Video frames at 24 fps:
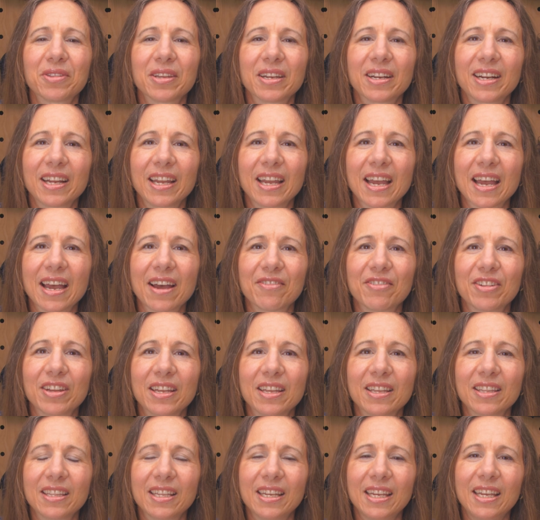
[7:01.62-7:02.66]
there you have it,
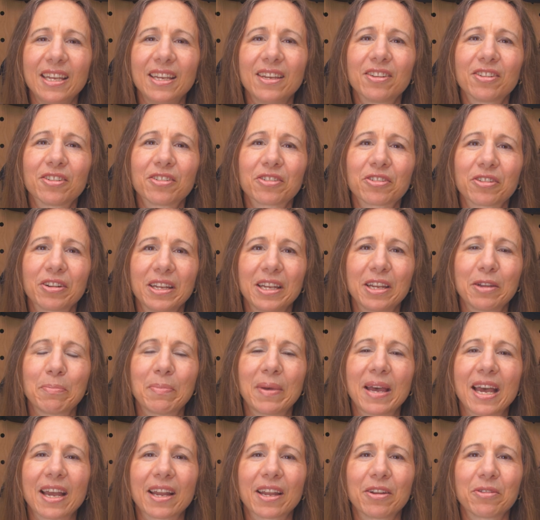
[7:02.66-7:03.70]
the Eagle Creek
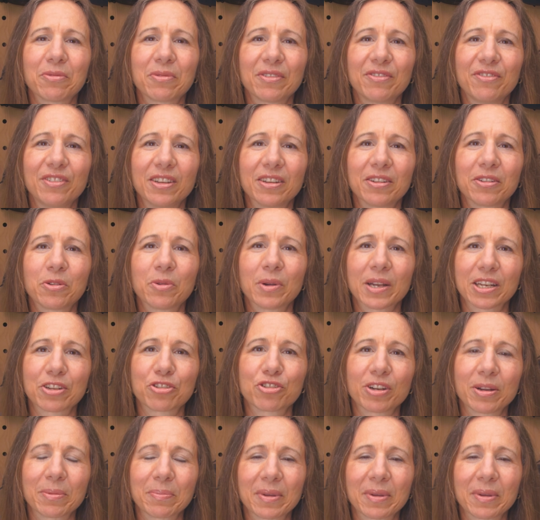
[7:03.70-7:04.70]
Packet Reveal Quick Trip.